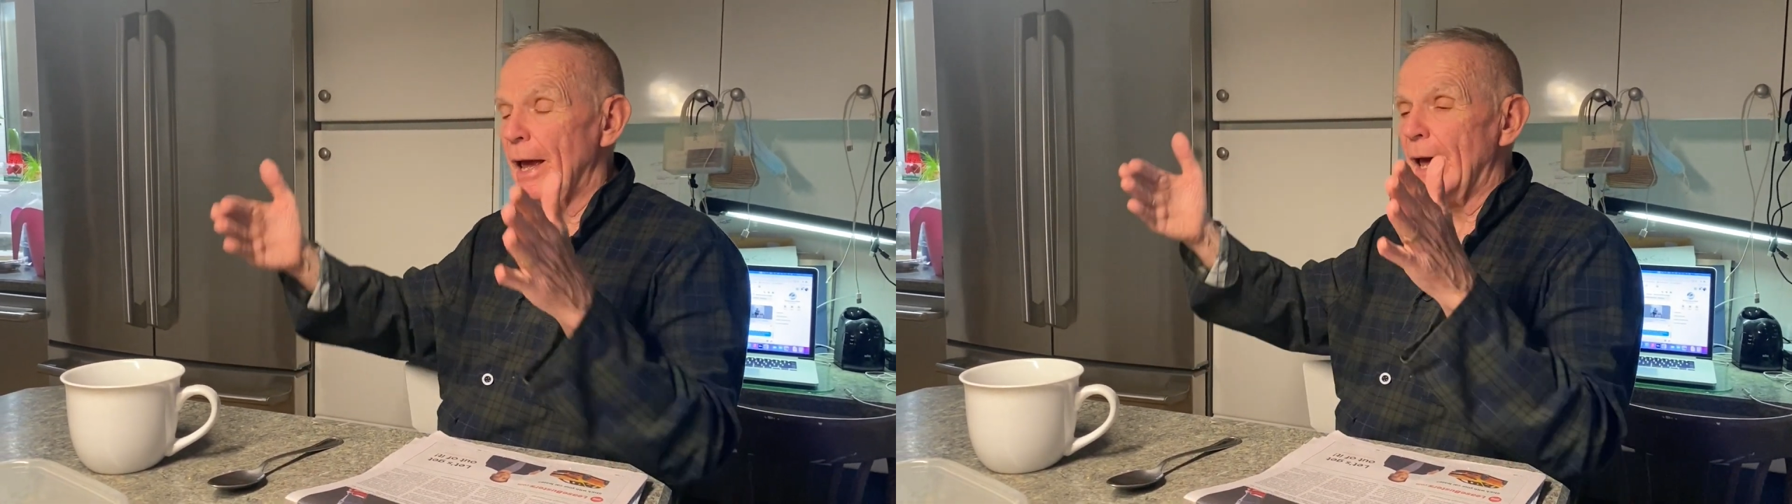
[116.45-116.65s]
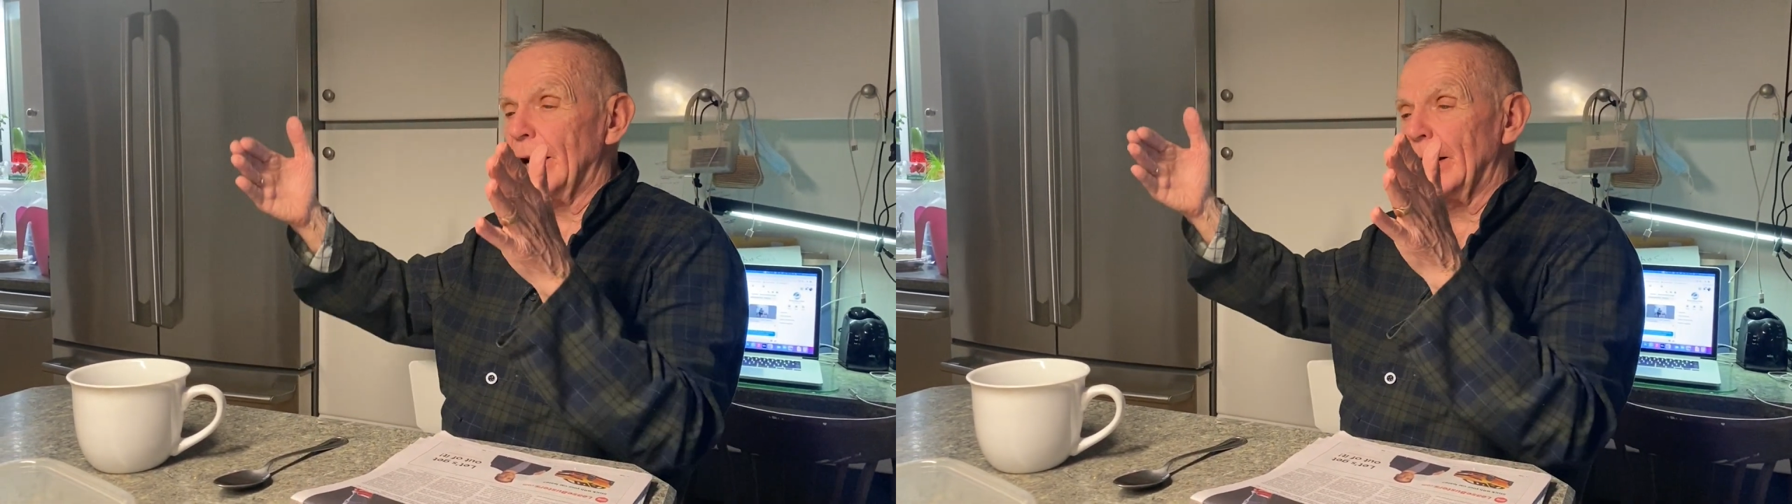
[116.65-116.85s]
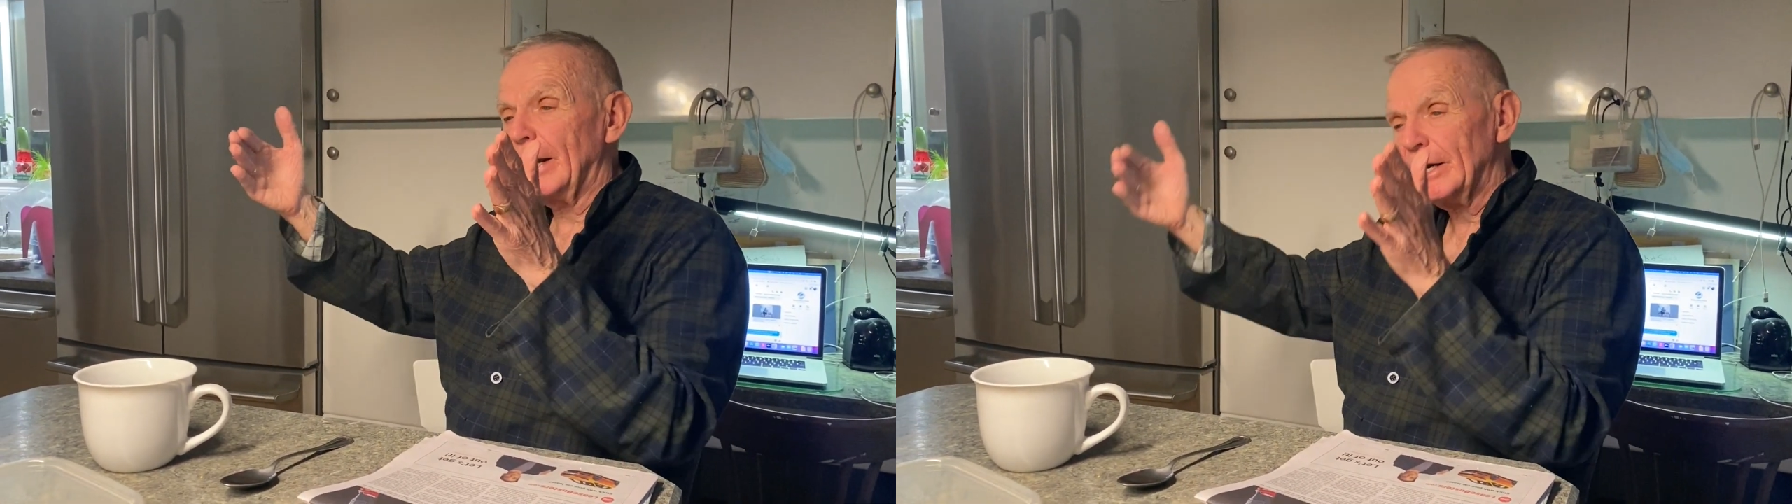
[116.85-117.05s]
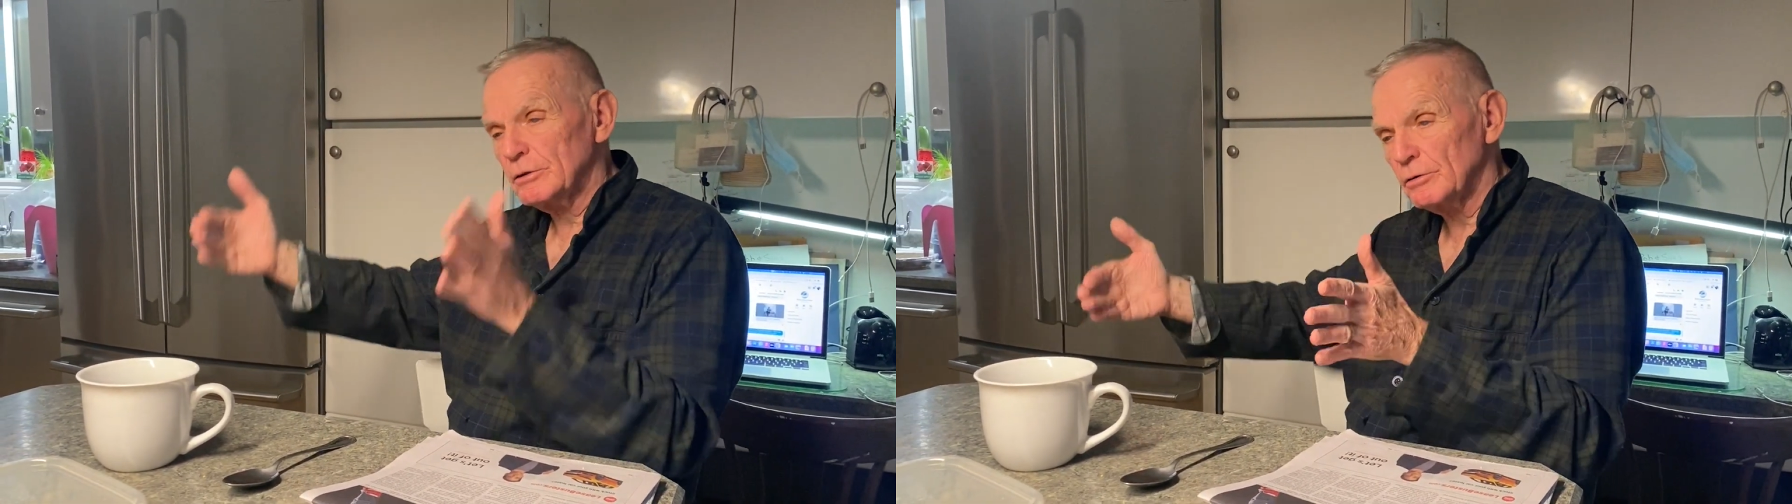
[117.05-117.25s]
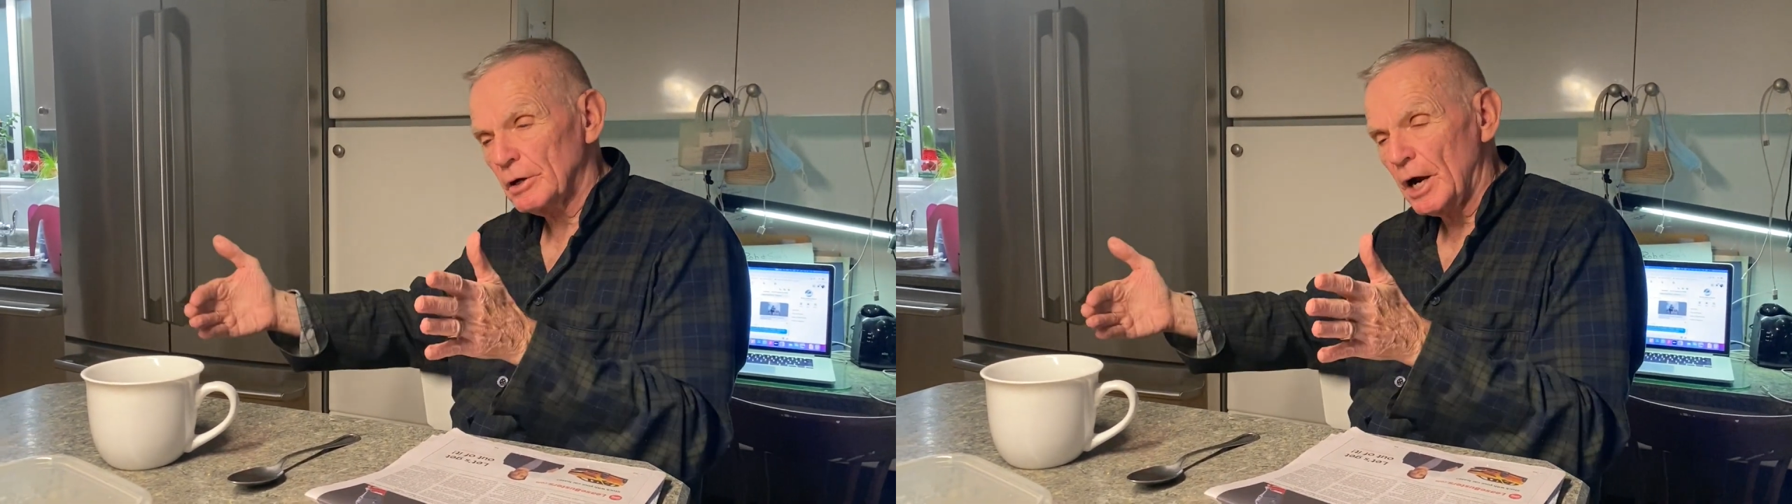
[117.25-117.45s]
and an
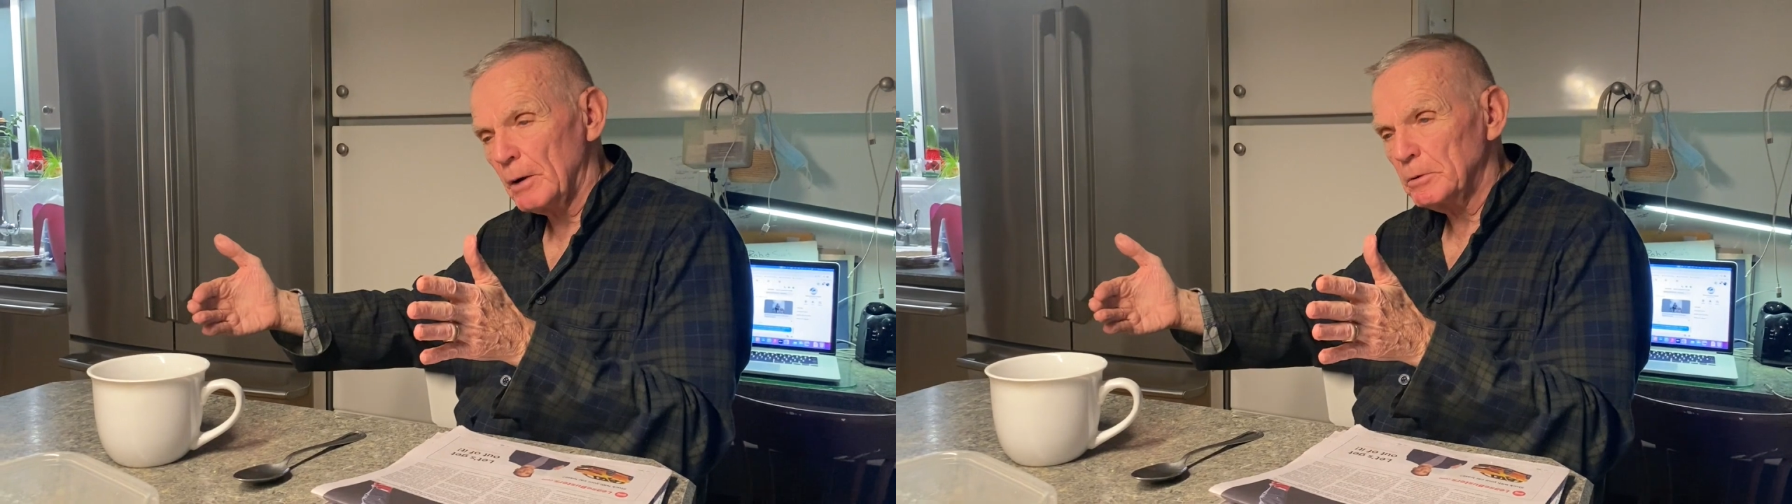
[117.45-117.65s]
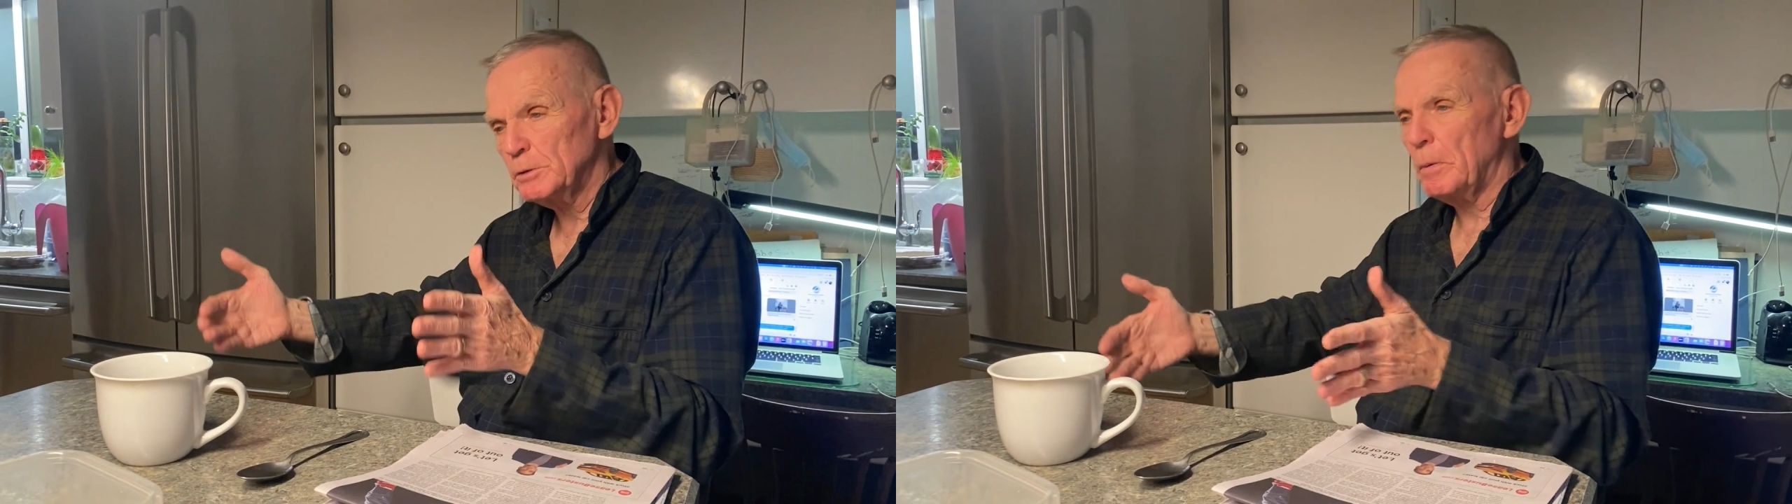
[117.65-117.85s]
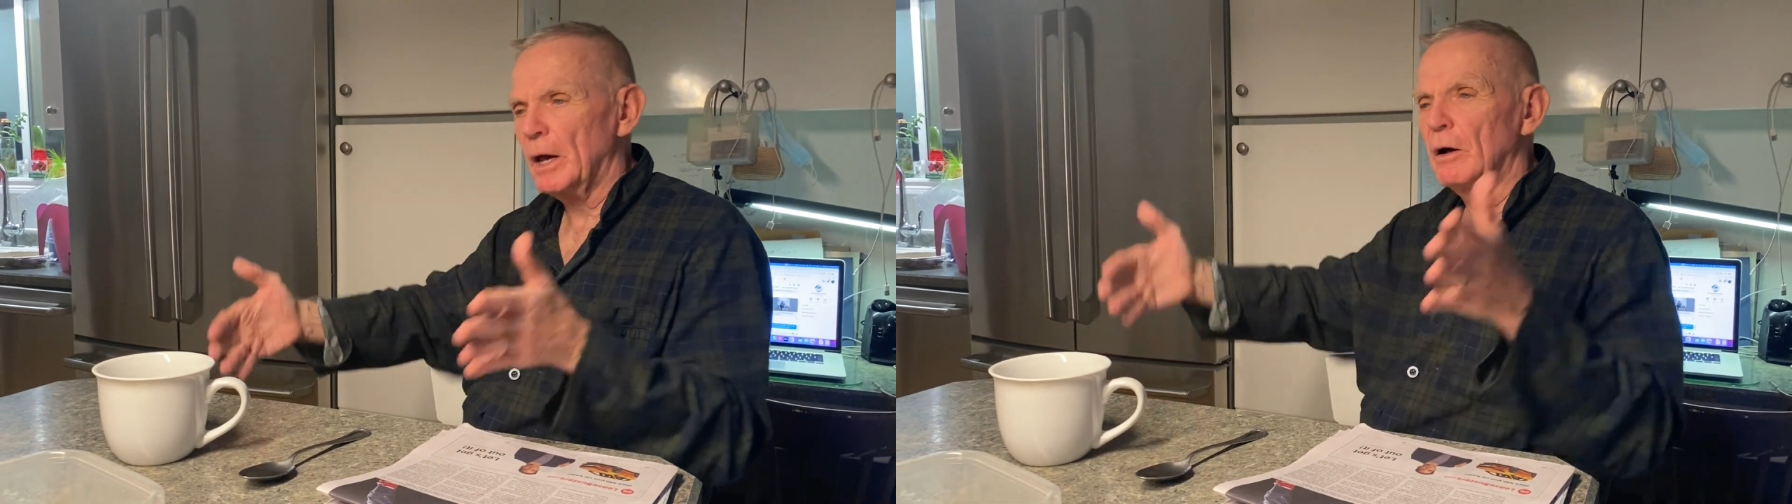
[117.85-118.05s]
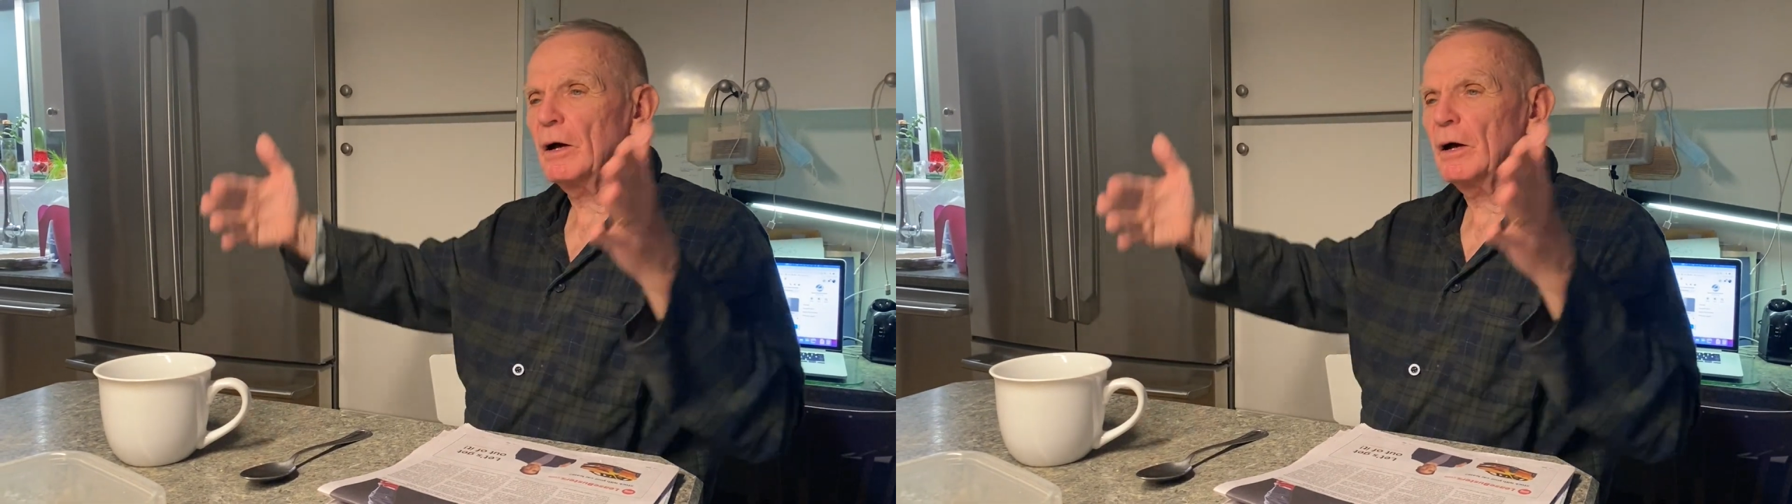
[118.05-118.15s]
extra garbage pail,